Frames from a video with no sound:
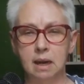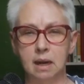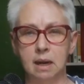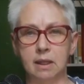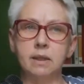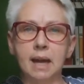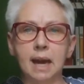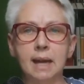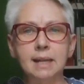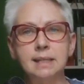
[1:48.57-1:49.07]

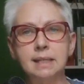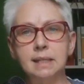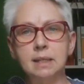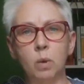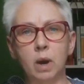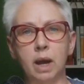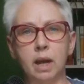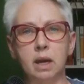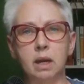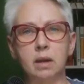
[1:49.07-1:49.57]
That's
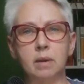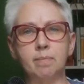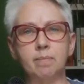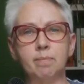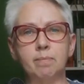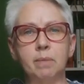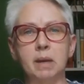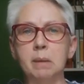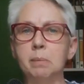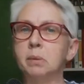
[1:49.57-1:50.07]
what
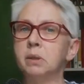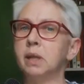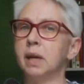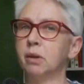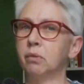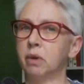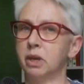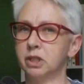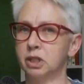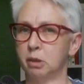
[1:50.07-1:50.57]
people
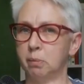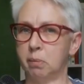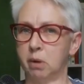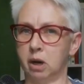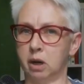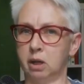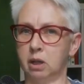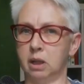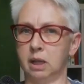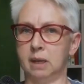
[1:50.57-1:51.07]
like Russell
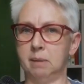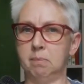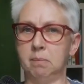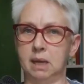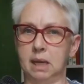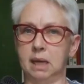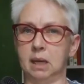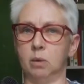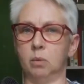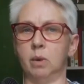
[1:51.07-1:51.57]
Barkley
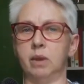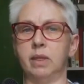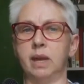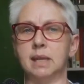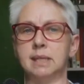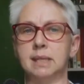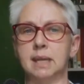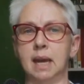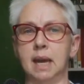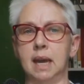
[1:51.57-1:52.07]
mean when
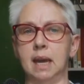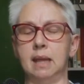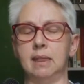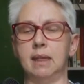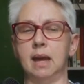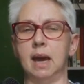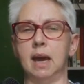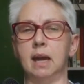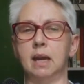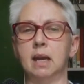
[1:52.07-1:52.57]
they say
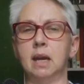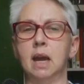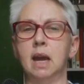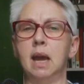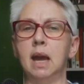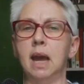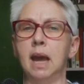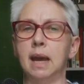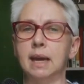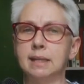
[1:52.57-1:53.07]
that
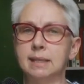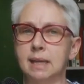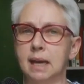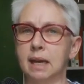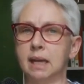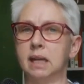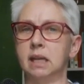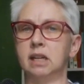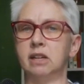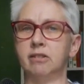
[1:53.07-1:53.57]

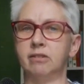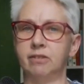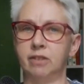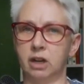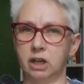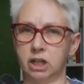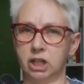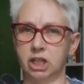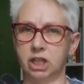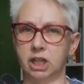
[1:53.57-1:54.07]
executive
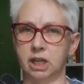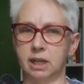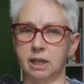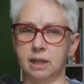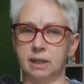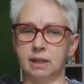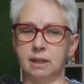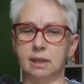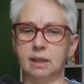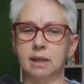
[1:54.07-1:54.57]

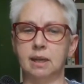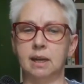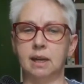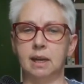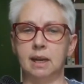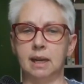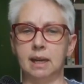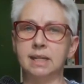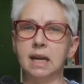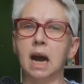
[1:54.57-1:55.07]
function
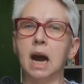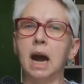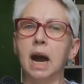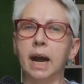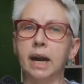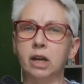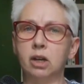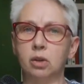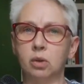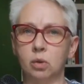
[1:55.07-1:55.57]
is
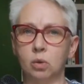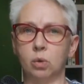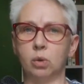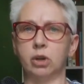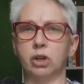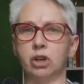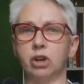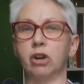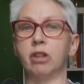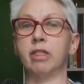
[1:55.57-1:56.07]
higher
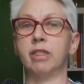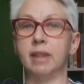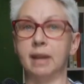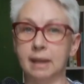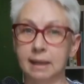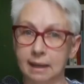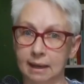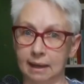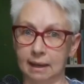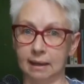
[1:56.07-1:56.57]
order
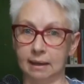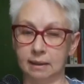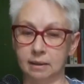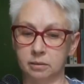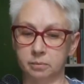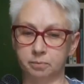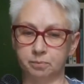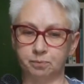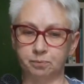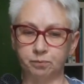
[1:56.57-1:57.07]
thinking.
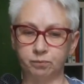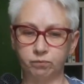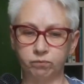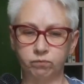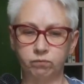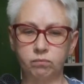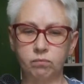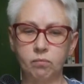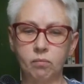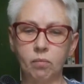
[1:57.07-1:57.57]

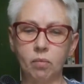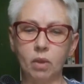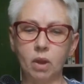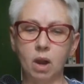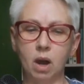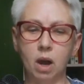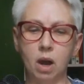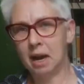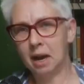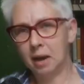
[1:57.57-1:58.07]

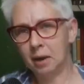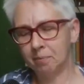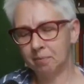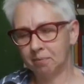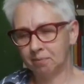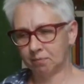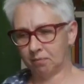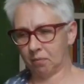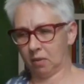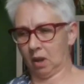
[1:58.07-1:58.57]

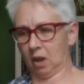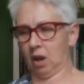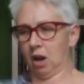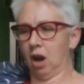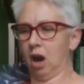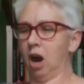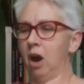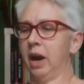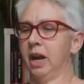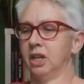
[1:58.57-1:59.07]
All
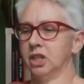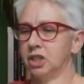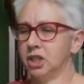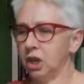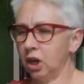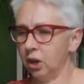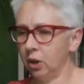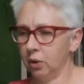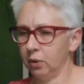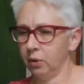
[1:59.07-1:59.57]
right,
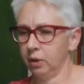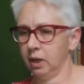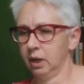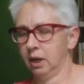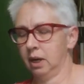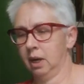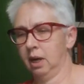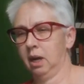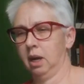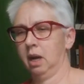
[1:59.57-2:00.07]
so
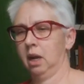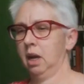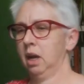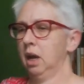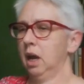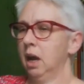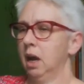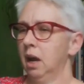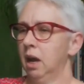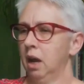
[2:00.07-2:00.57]

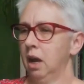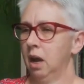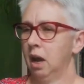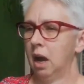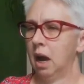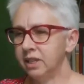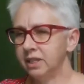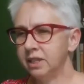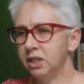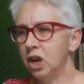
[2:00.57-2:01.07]

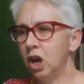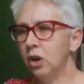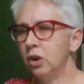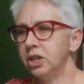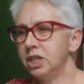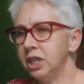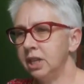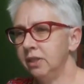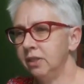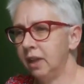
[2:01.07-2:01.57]
this
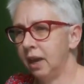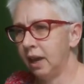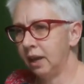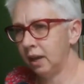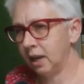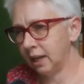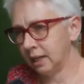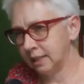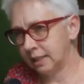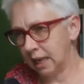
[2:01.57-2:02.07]
notion
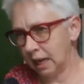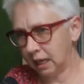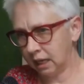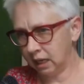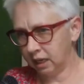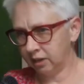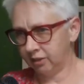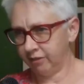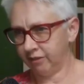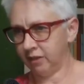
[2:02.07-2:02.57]
that
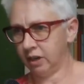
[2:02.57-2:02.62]
executive